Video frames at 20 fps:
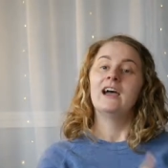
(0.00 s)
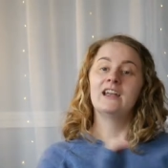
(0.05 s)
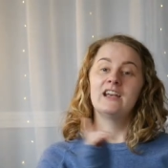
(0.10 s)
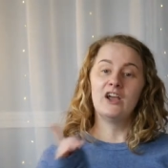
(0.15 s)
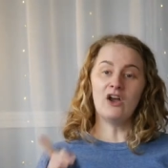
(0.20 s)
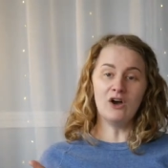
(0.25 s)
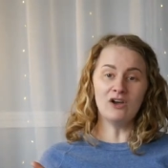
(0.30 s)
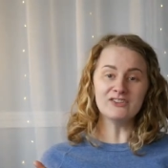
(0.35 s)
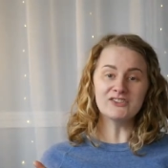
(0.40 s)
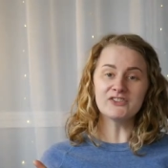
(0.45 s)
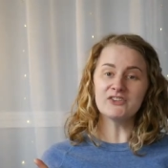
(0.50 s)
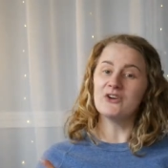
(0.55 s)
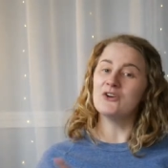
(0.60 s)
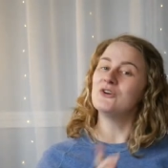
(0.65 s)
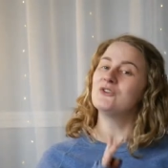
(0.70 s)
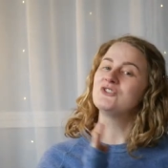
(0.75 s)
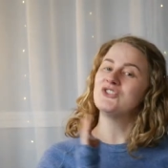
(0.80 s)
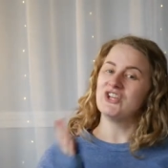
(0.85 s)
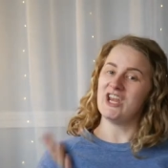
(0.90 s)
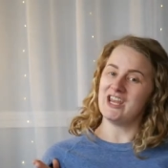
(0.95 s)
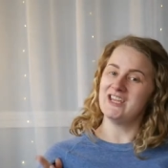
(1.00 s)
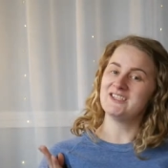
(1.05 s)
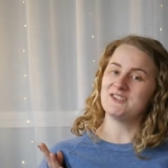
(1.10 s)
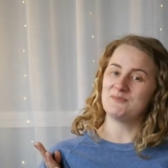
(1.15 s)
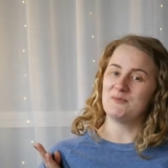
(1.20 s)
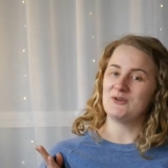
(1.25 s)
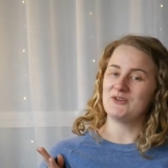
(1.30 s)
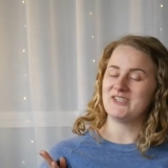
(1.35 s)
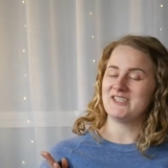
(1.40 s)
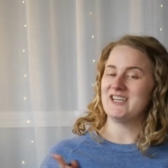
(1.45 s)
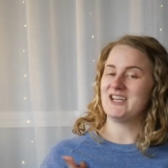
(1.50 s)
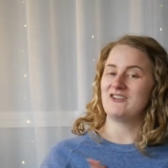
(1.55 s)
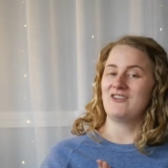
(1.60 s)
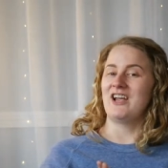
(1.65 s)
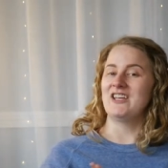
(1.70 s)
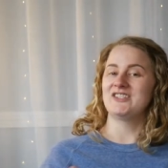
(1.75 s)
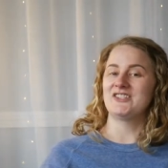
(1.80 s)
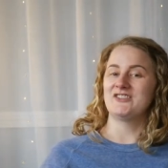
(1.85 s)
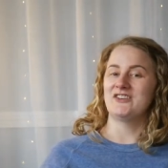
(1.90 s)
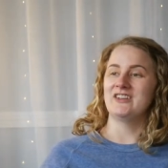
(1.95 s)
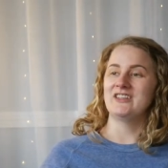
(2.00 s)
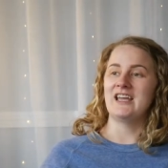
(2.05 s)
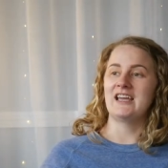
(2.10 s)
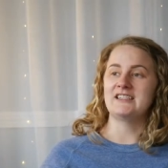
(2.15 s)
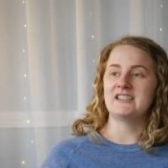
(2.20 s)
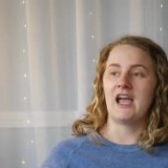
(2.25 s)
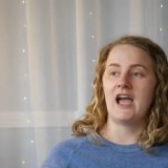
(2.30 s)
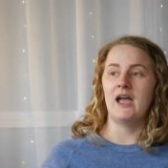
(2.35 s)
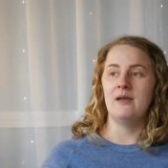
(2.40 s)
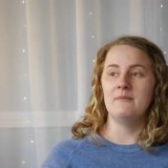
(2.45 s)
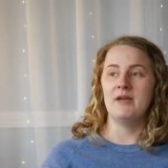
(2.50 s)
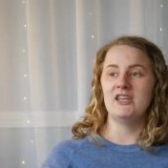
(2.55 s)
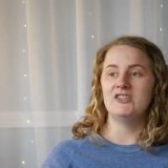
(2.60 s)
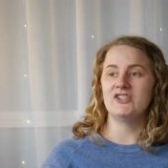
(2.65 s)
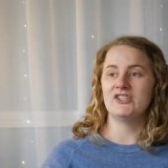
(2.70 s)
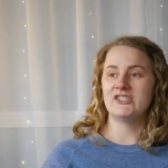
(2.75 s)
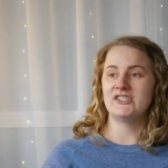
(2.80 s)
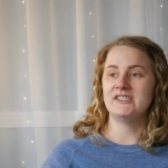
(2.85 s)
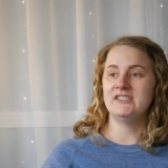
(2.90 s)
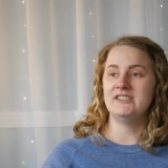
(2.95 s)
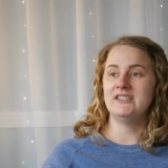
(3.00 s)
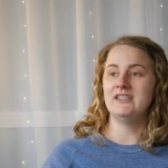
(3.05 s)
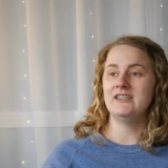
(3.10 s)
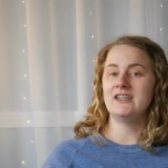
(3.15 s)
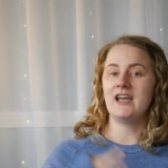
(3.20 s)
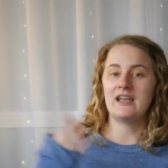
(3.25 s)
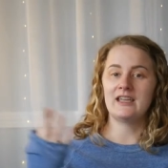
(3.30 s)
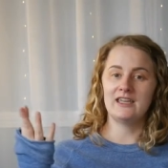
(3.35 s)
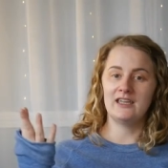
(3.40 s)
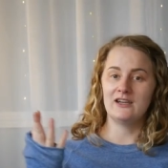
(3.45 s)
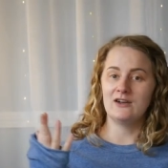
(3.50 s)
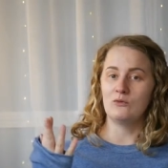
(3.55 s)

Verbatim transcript: And I also chain smoked cigarettes during that time and just did not get